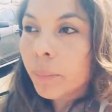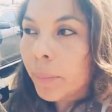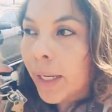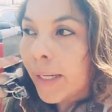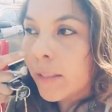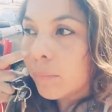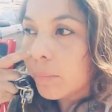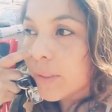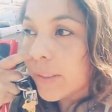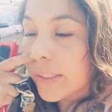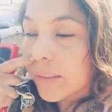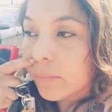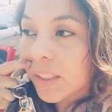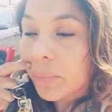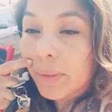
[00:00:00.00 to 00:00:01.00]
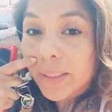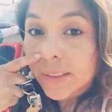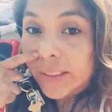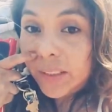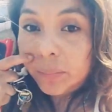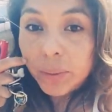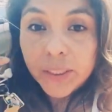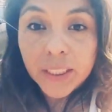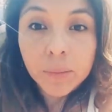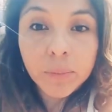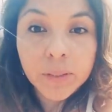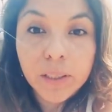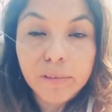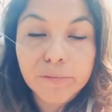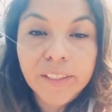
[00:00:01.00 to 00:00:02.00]
But then maybe it didn't become
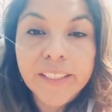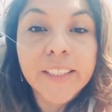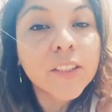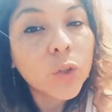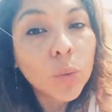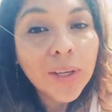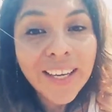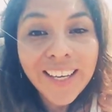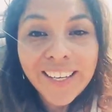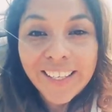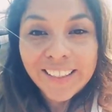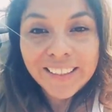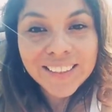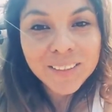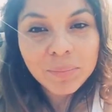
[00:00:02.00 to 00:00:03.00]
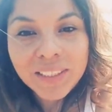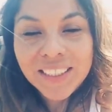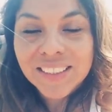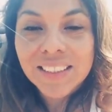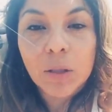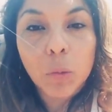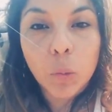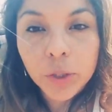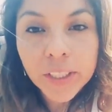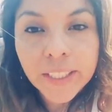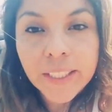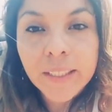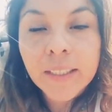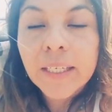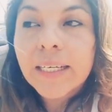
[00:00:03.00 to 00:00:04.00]
enough, and it's okay. It doesn't mean it's not
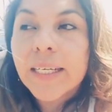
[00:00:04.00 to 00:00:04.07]
working.